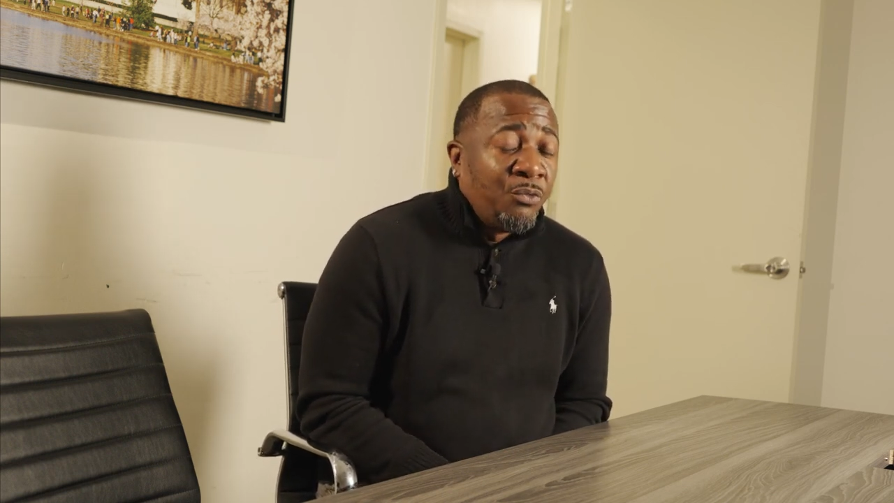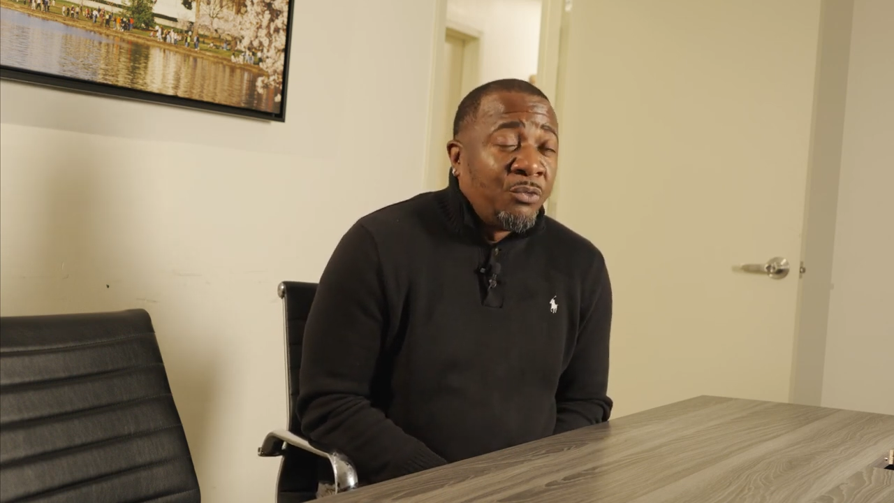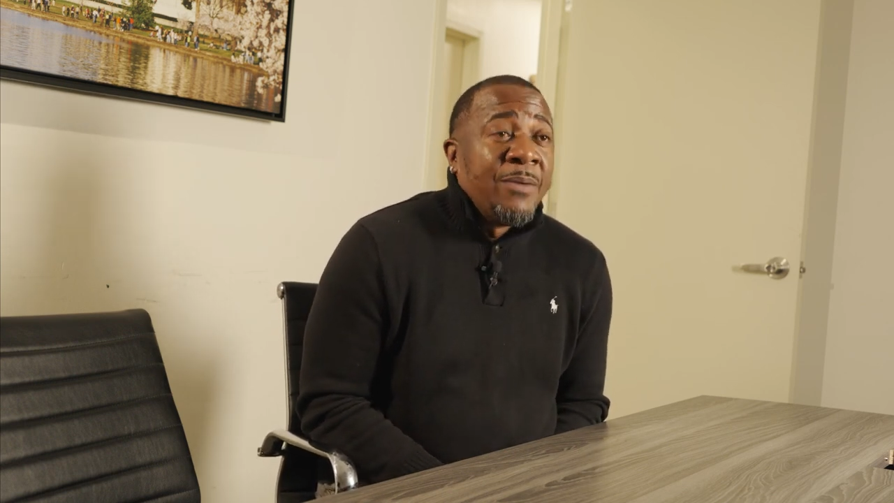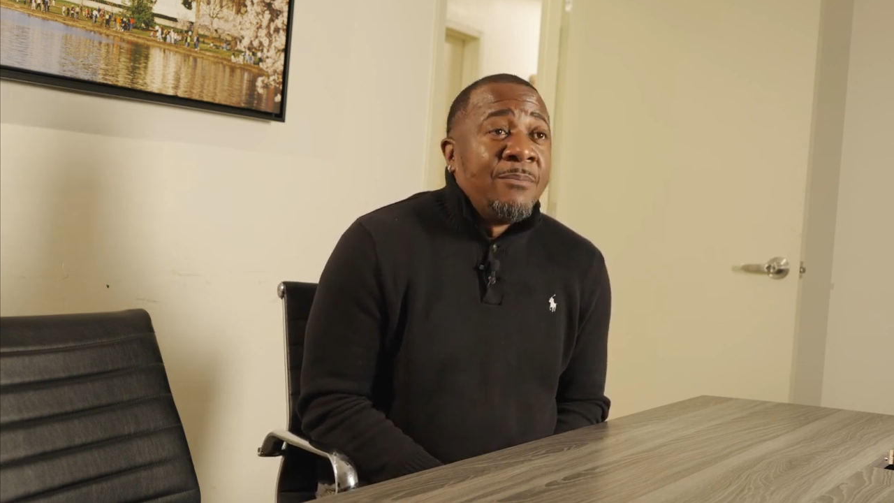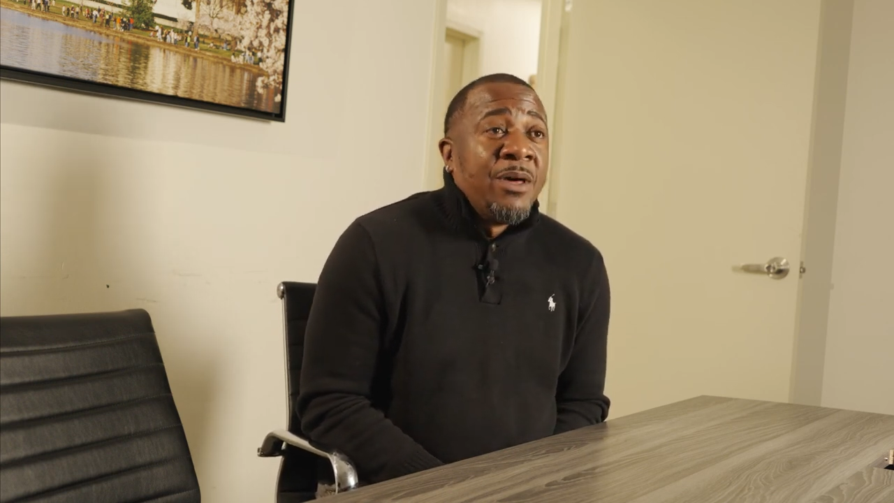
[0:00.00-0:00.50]

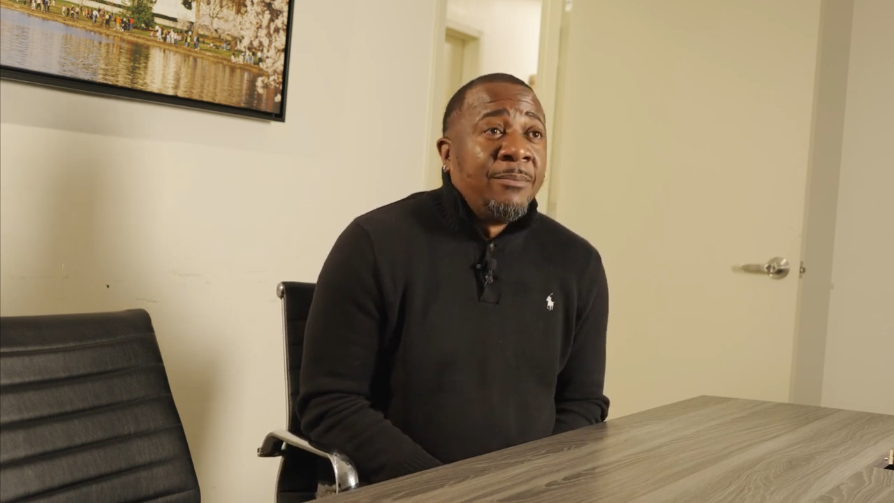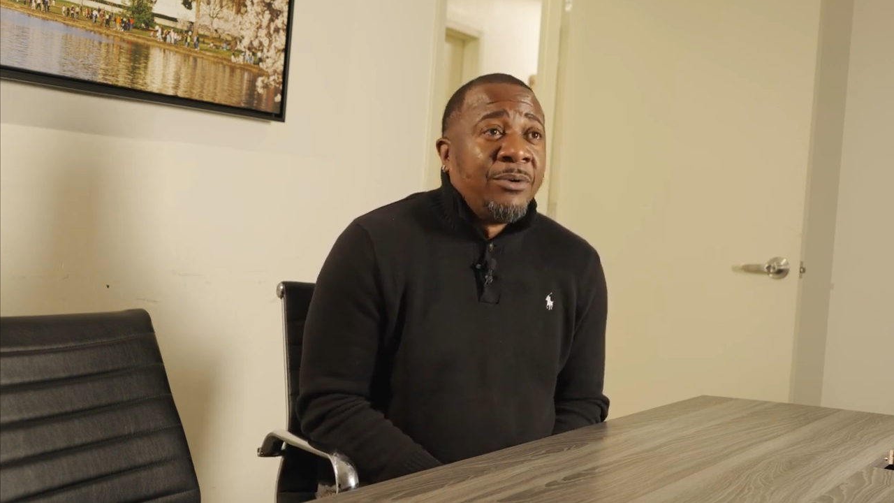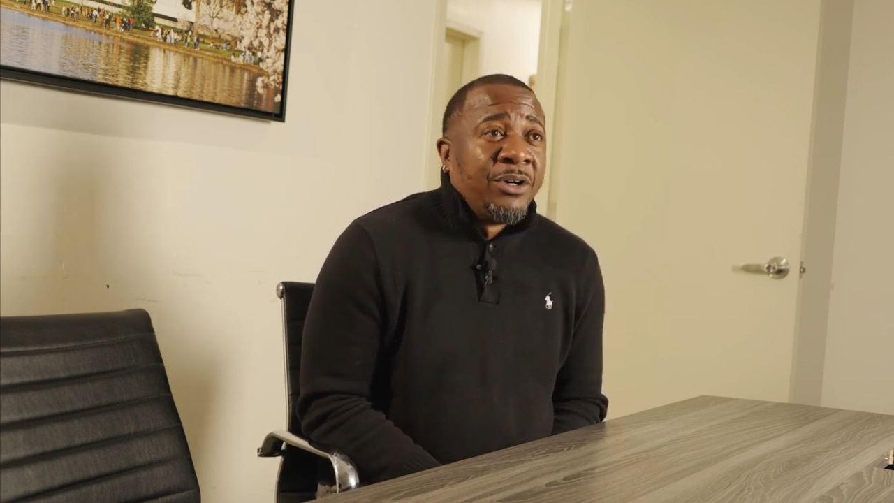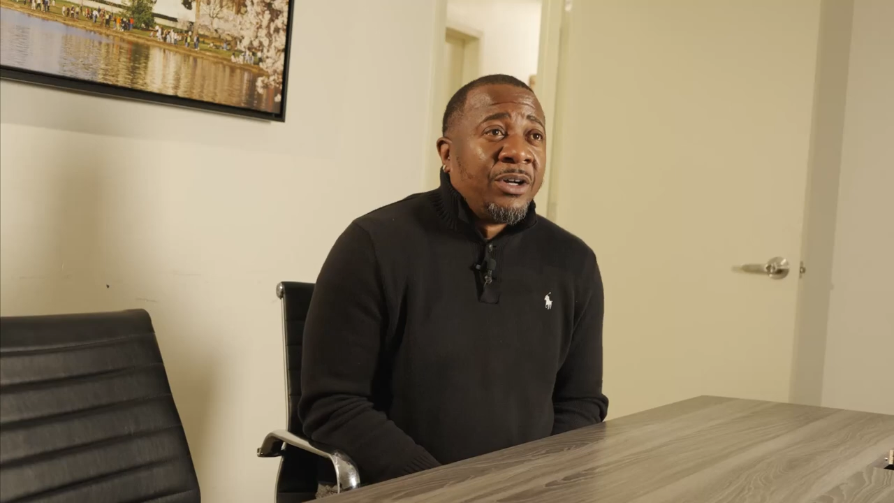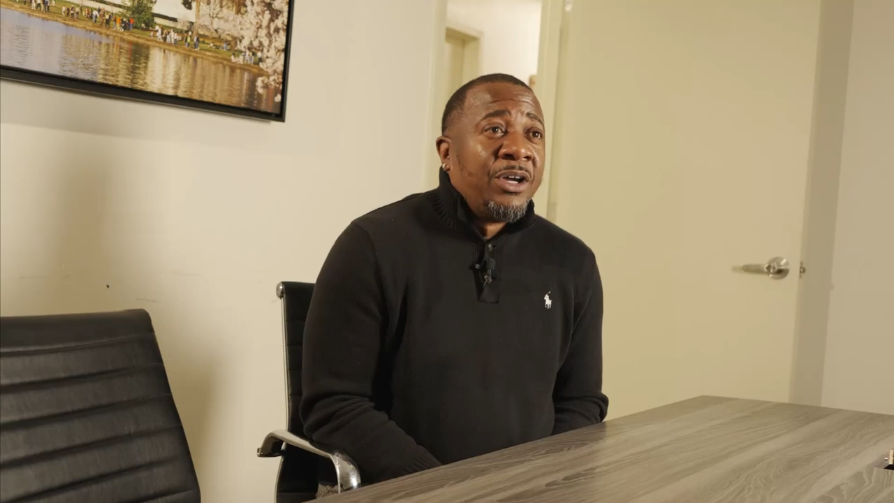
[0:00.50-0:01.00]

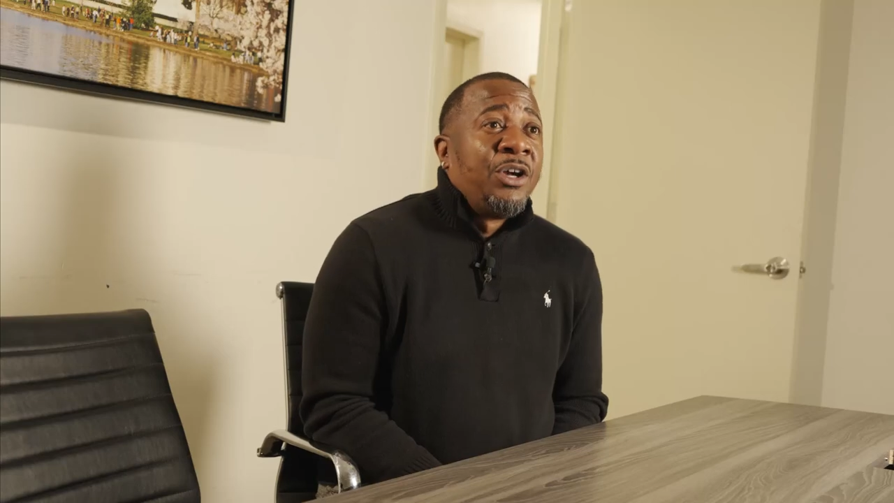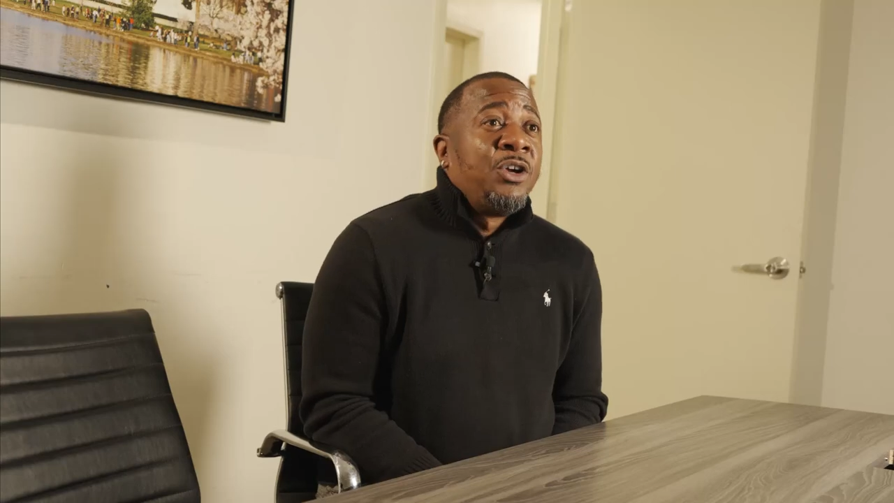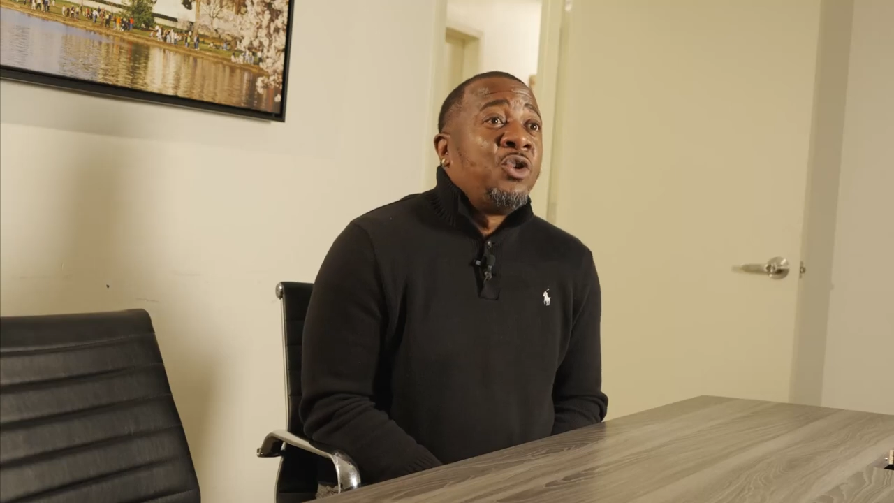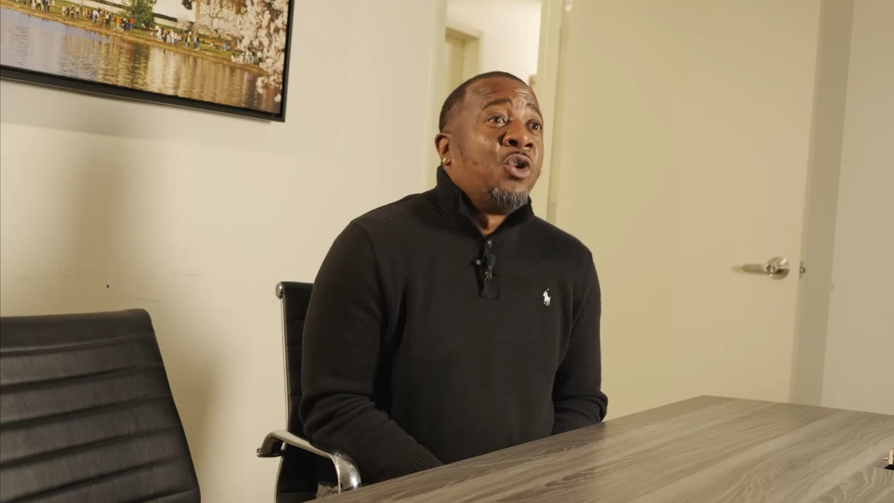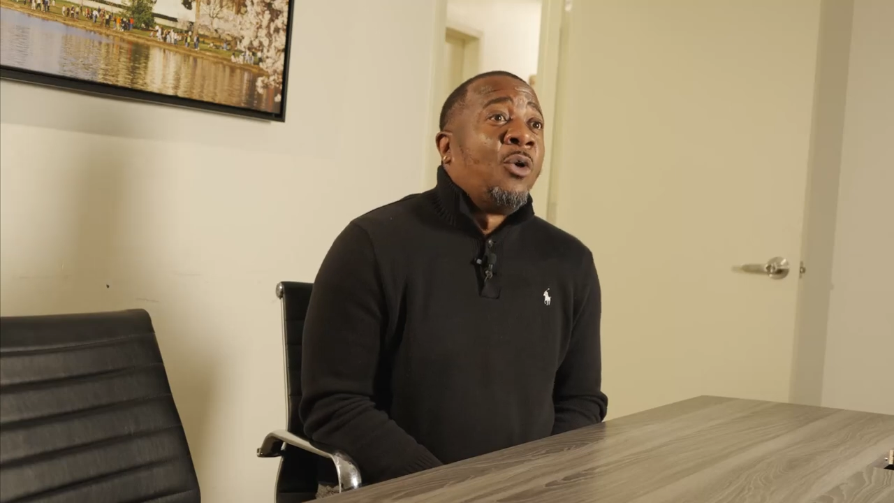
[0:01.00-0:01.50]
remember
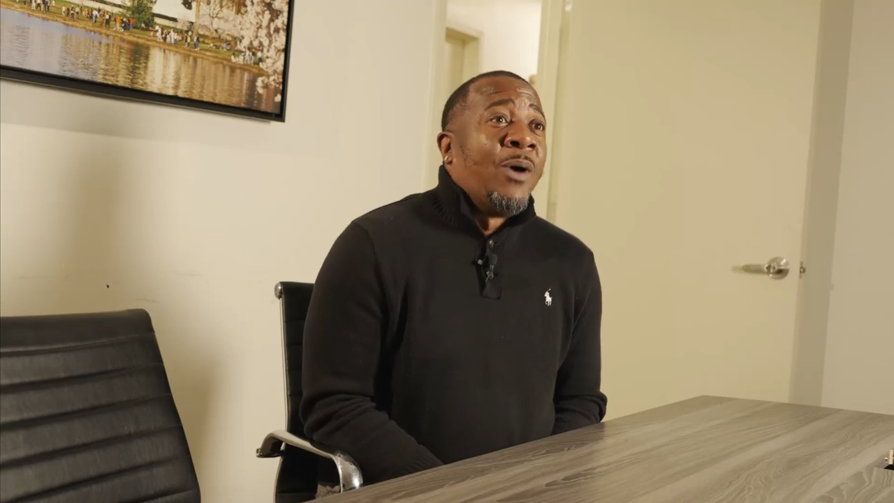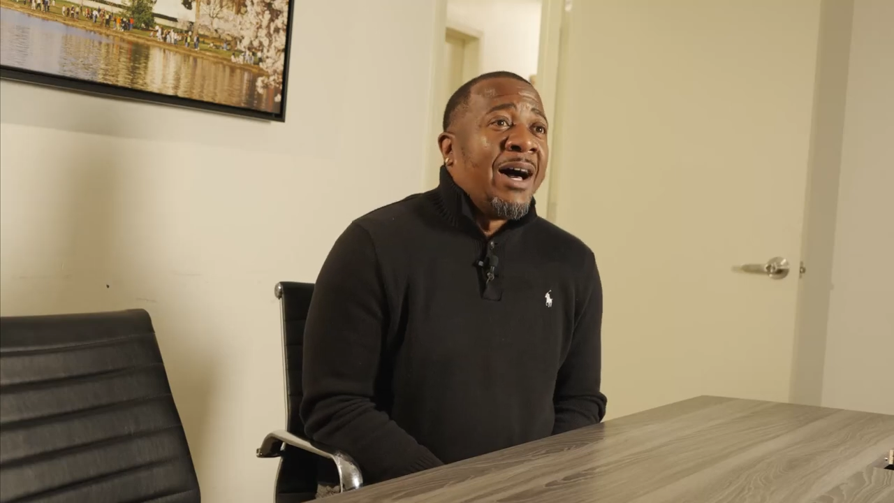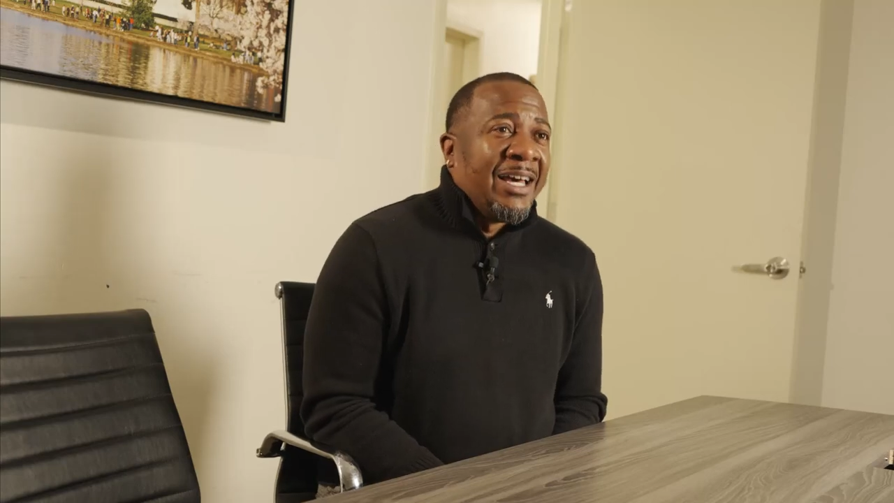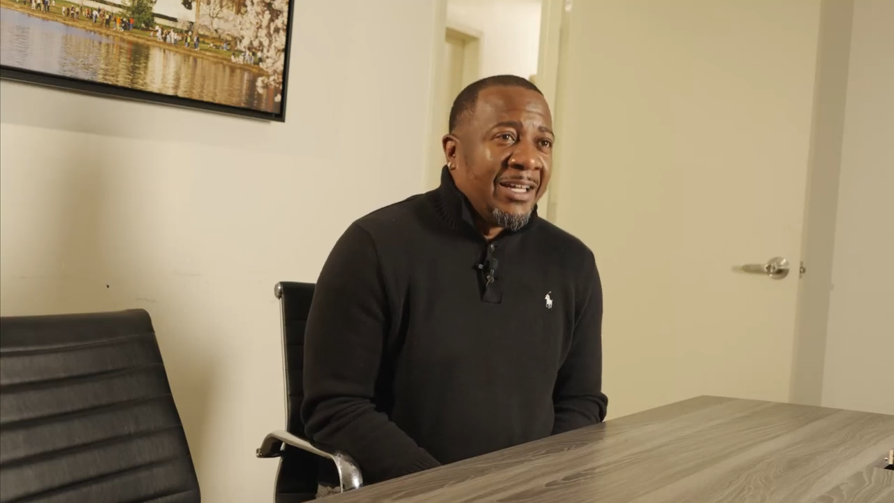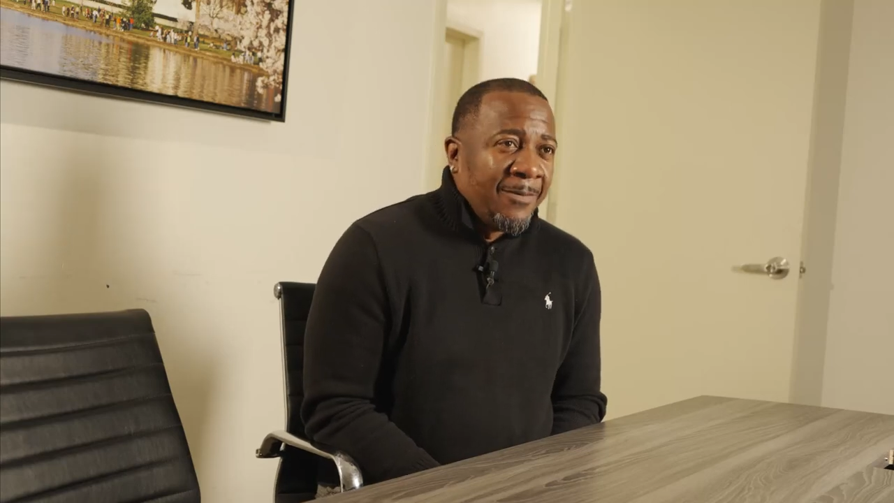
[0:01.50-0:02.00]
your
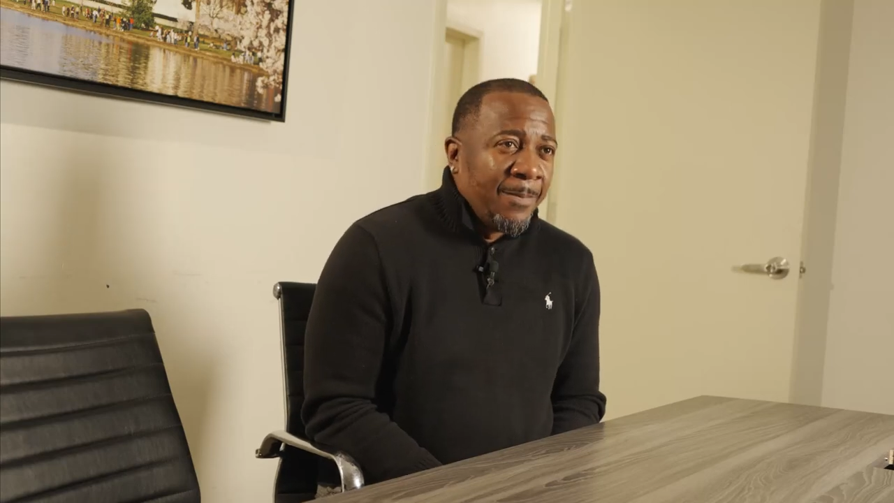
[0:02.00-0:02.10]
why.